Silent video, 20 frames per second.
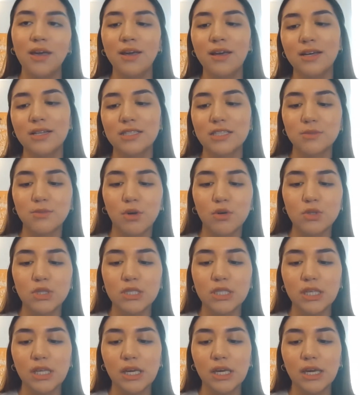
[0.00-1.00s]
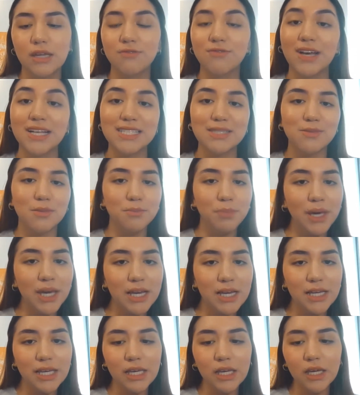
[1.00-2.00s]
It's mostly investment
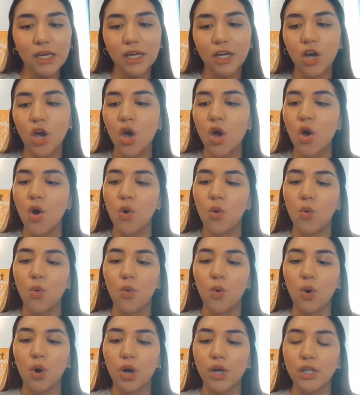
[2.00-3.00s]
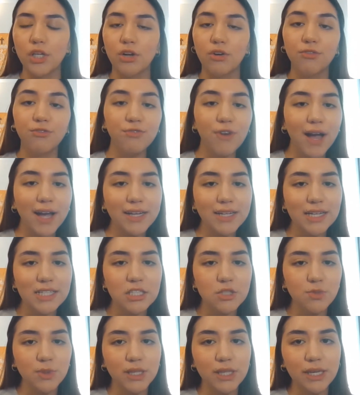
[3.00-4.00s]
banking or,
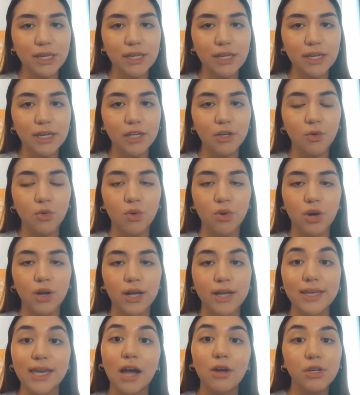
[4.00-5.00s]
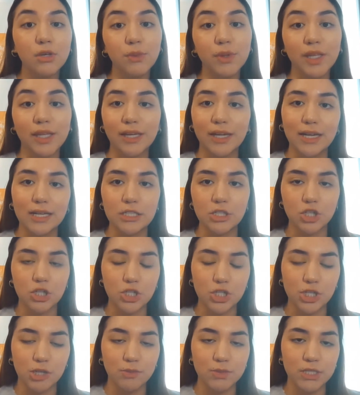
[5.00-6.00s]
finance related or accounting related
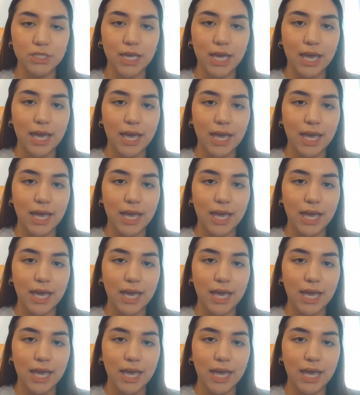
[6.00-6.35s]
internships.